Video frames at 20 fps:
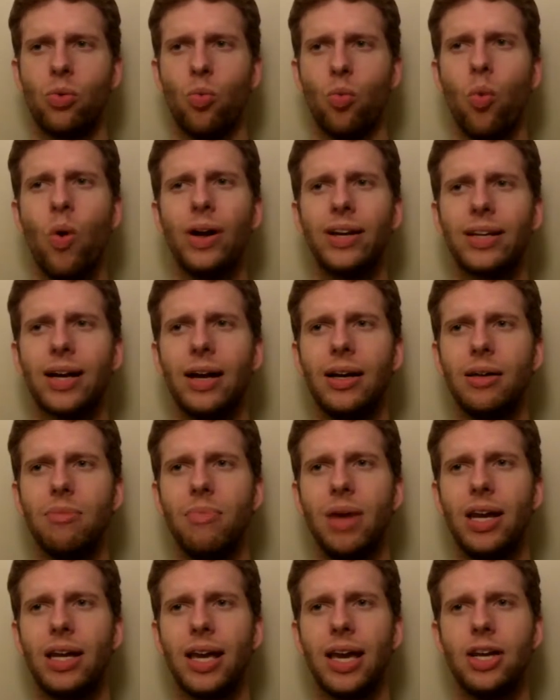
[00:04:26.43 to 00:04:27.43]
what kind of
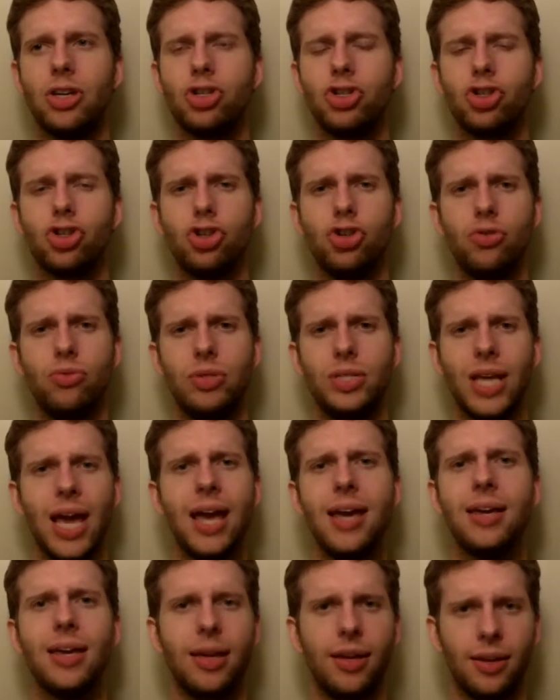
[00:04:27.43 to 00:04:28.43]
medications are you
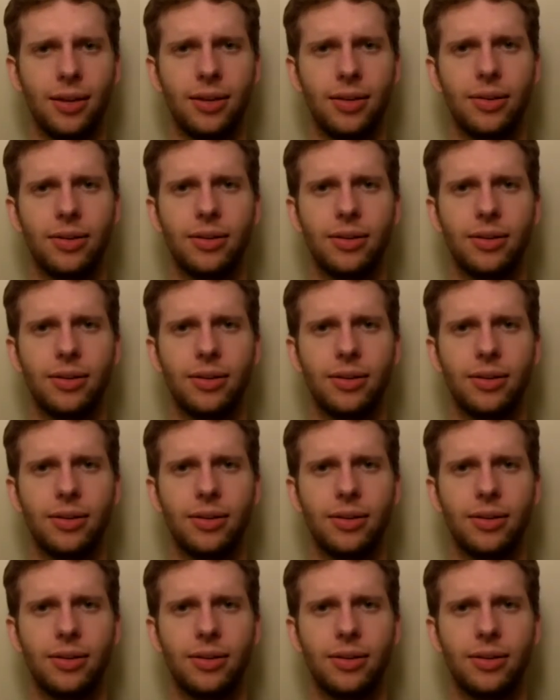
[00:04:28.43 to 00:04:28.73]
taking?